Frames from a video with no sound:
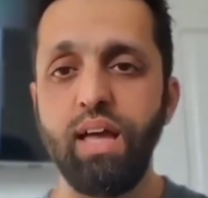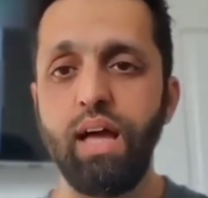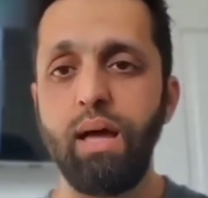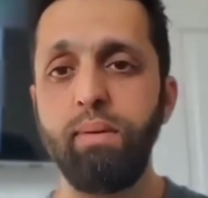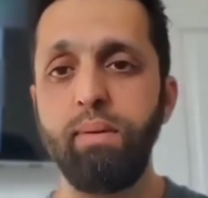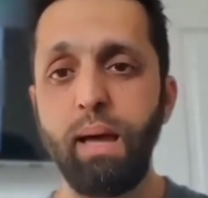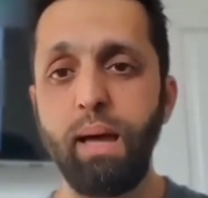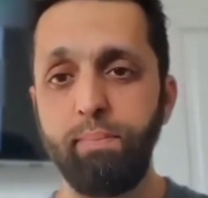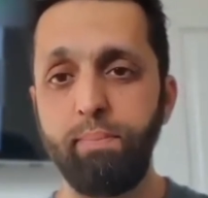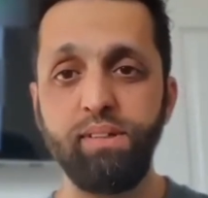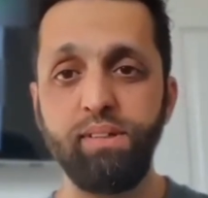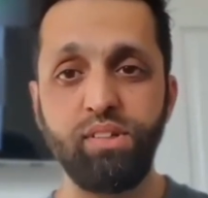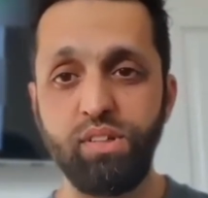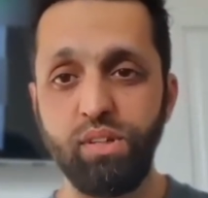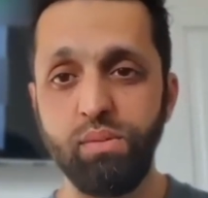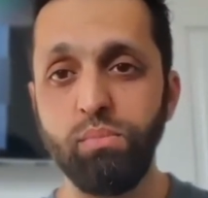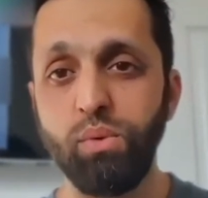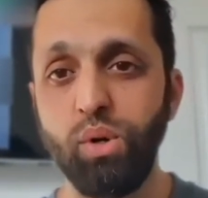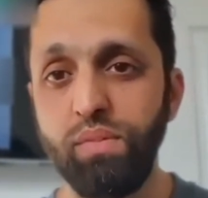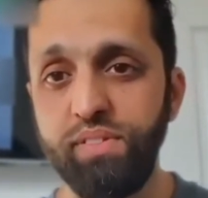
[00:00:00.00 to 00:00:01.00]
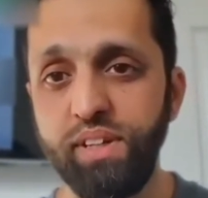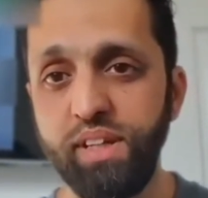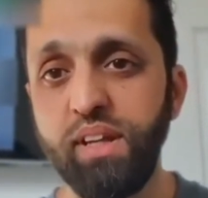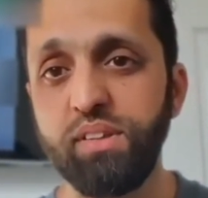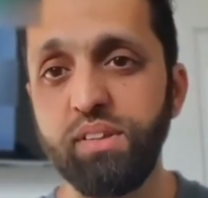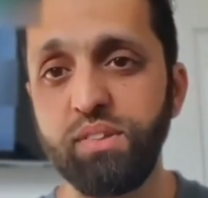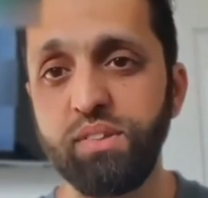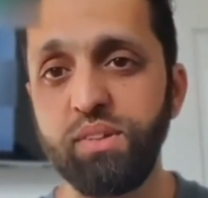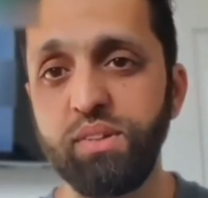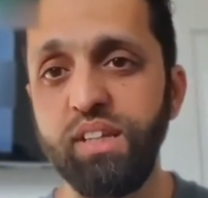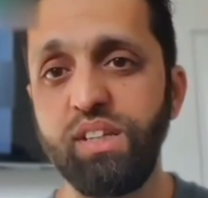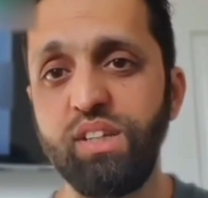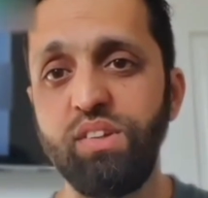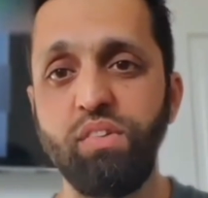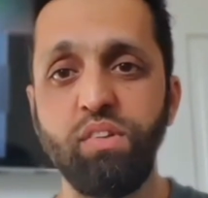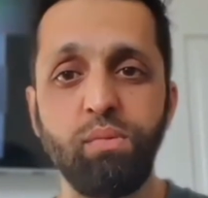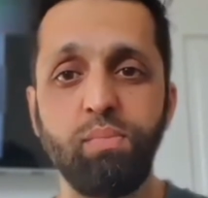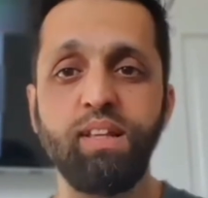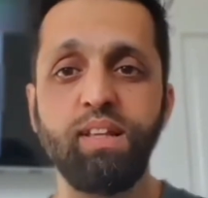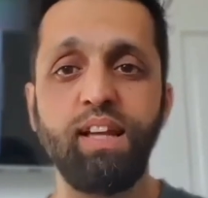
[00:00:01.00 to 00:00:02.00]
I'm happy to do more videos on
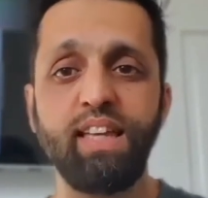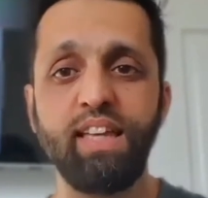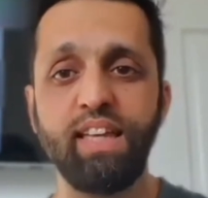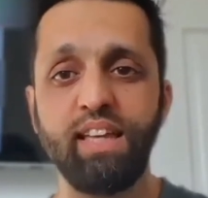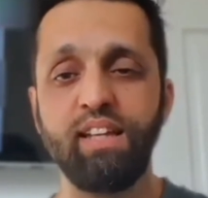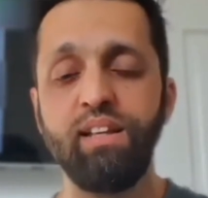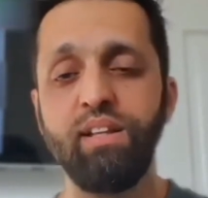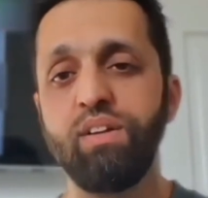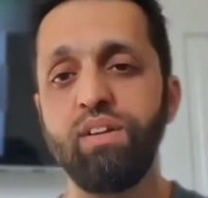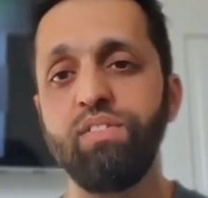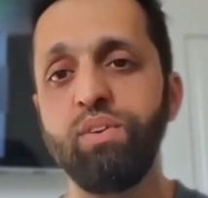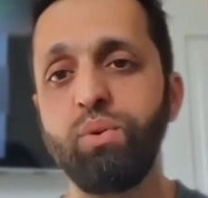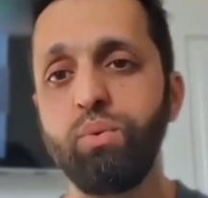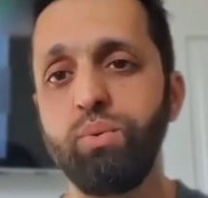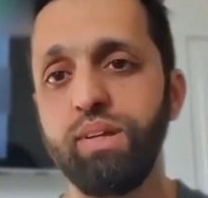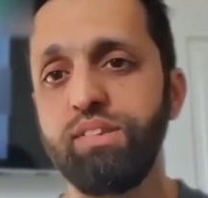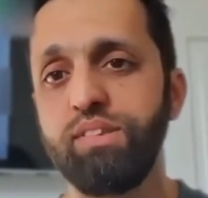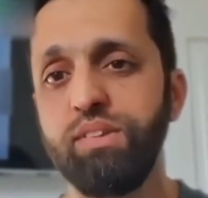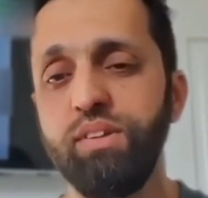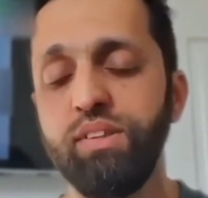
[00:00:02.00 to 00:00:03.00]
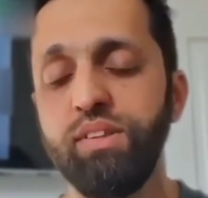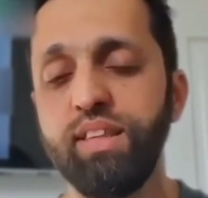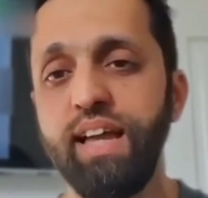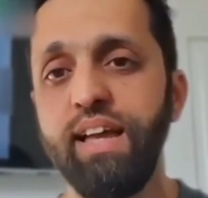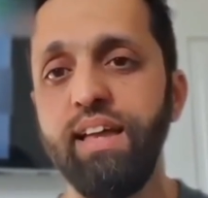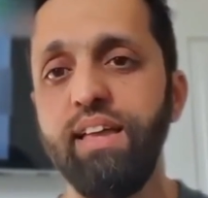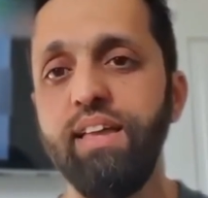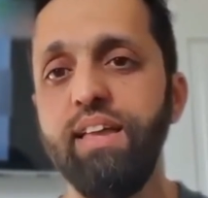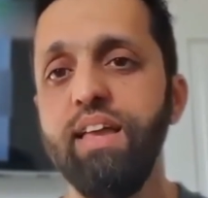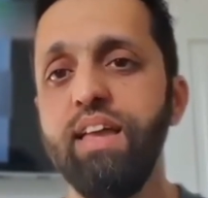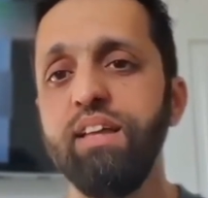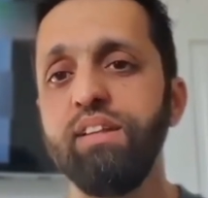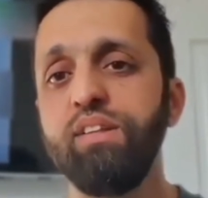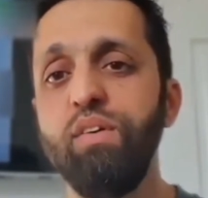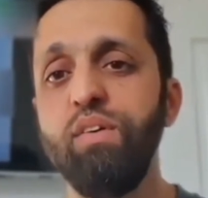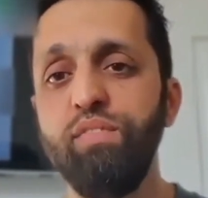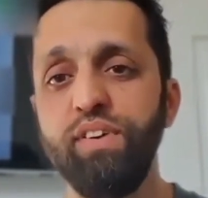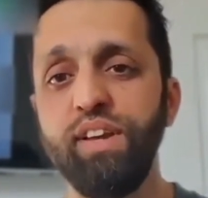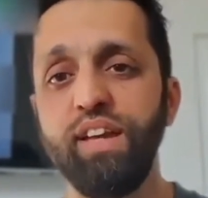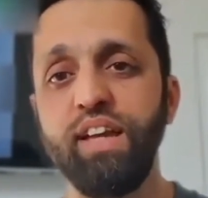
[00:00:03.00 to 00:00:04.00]
interviews, but I get a lot of requests on that.
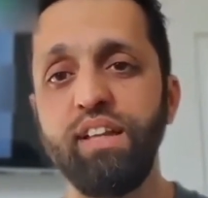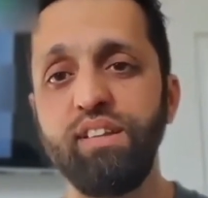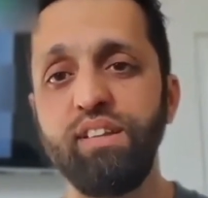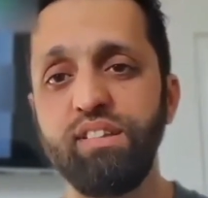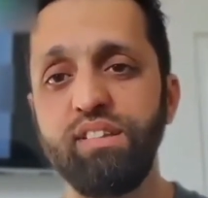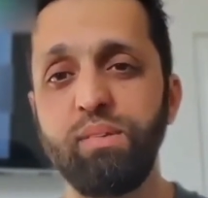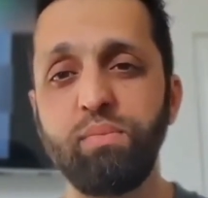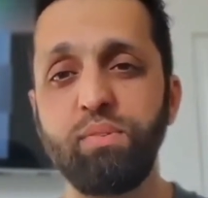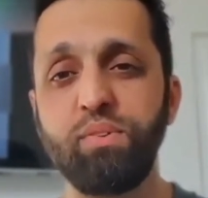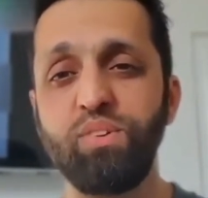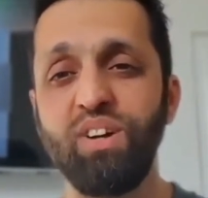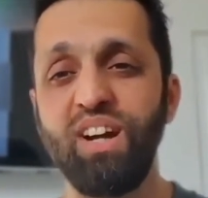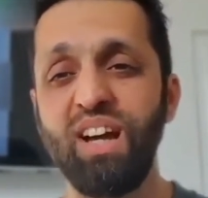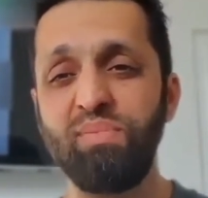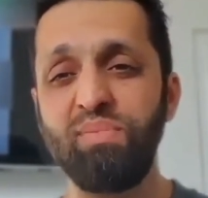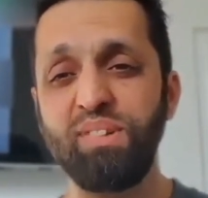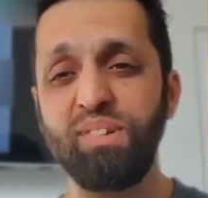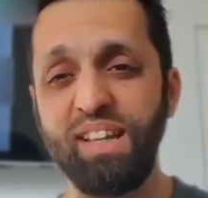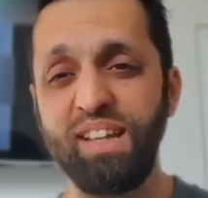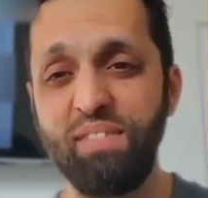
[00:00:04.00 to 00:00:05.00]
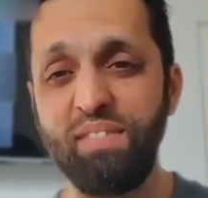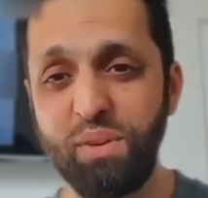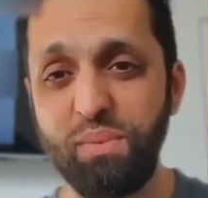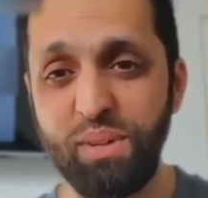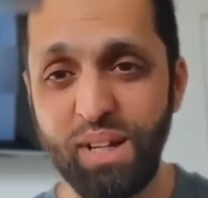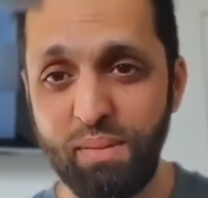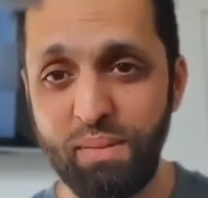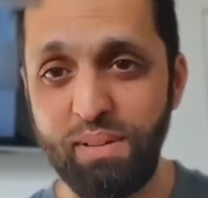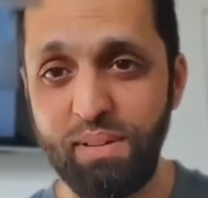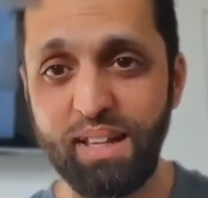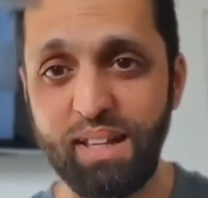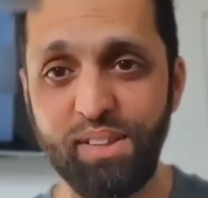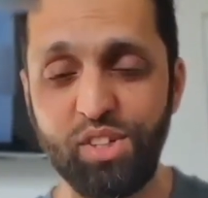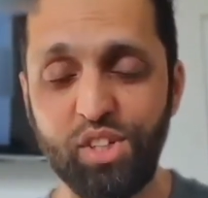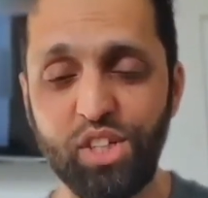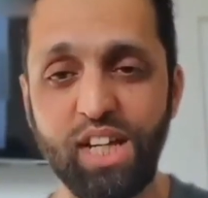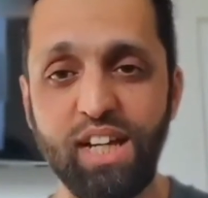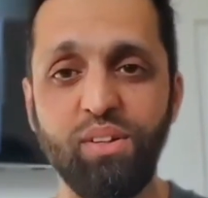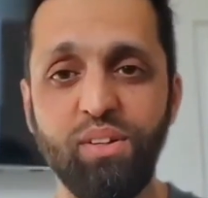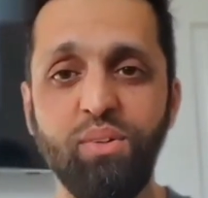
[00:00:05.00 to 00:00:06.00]
Don't forget to subscribe. Tell everyone about this
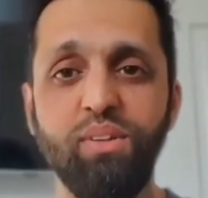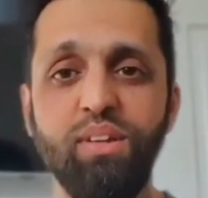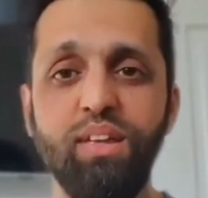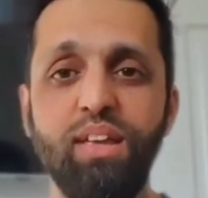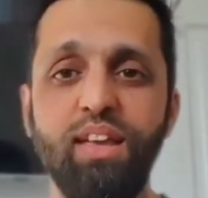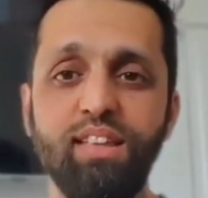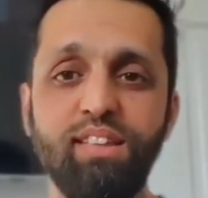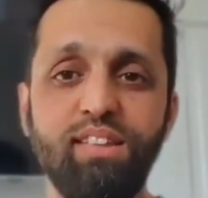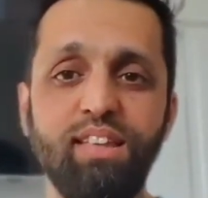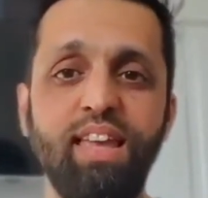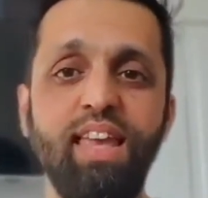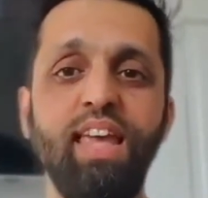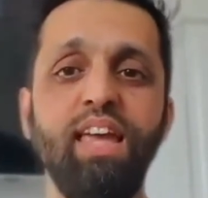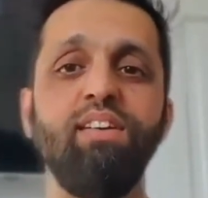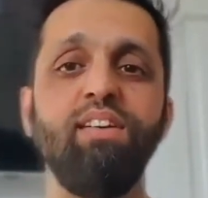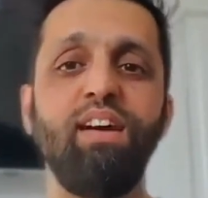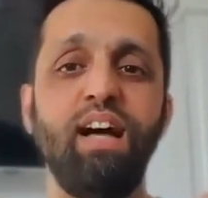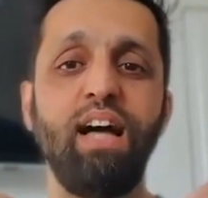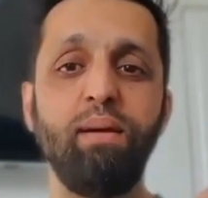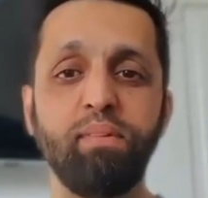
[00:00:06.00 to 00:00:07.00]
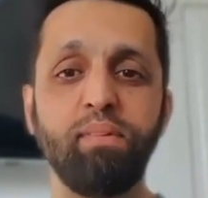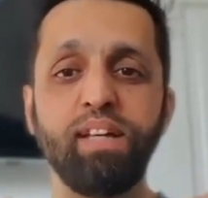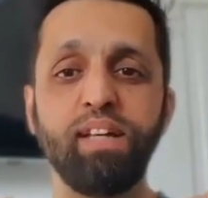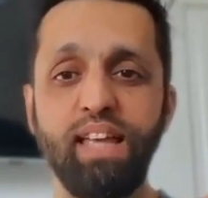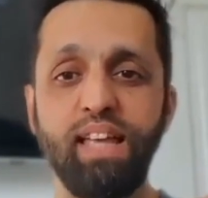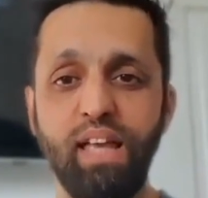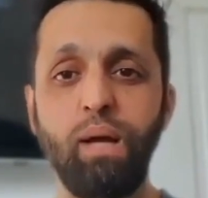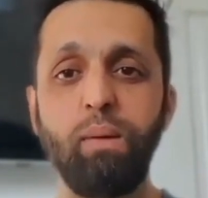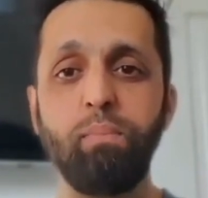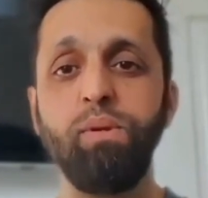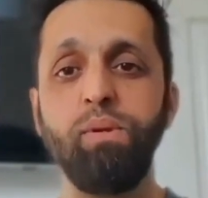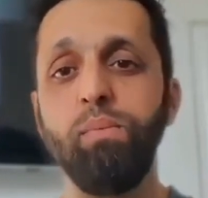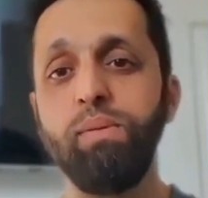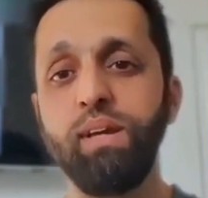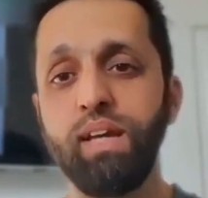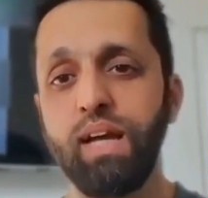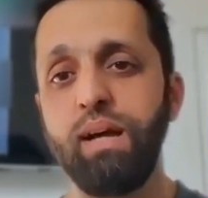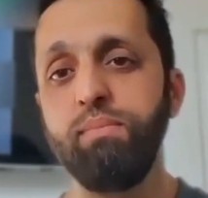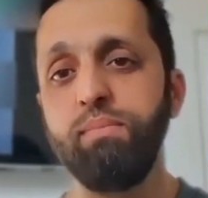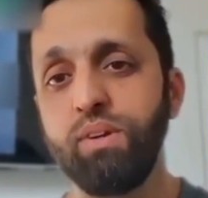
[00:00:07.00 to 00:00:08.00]
channel. So here, I'm going to help you
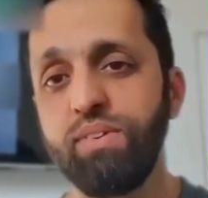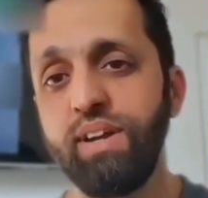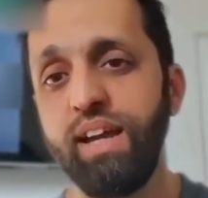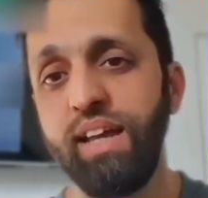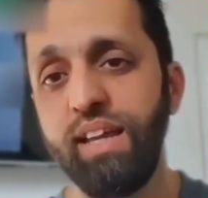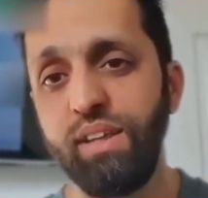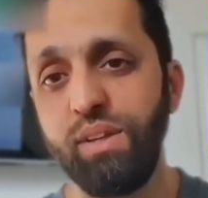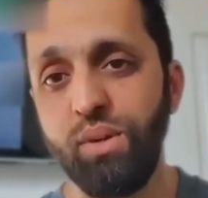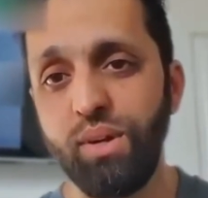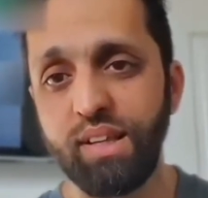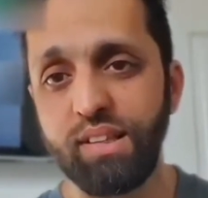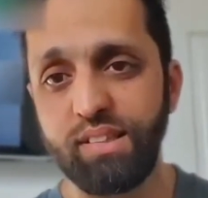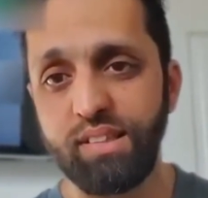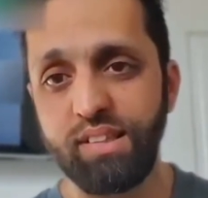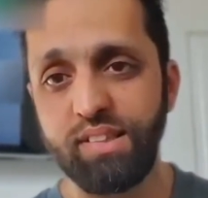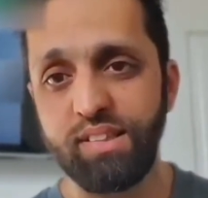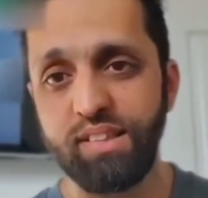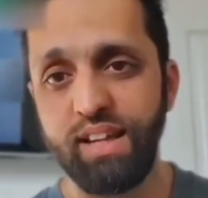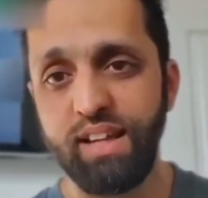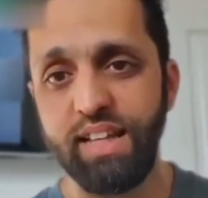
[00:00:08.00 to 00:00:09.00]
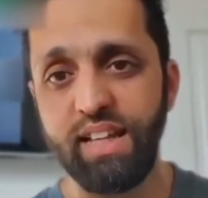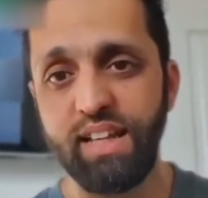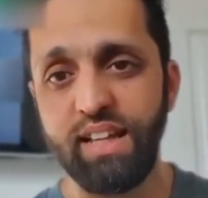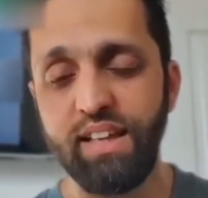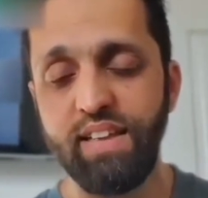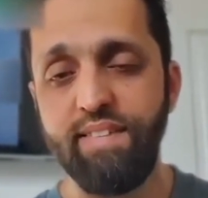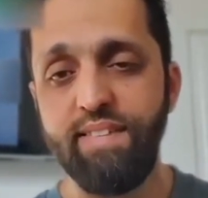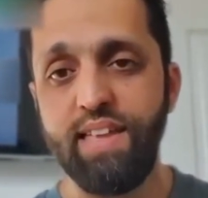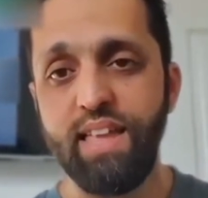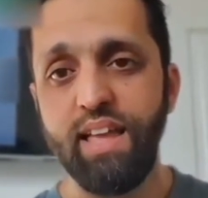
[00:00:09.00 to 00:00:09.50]
become a great UX designer.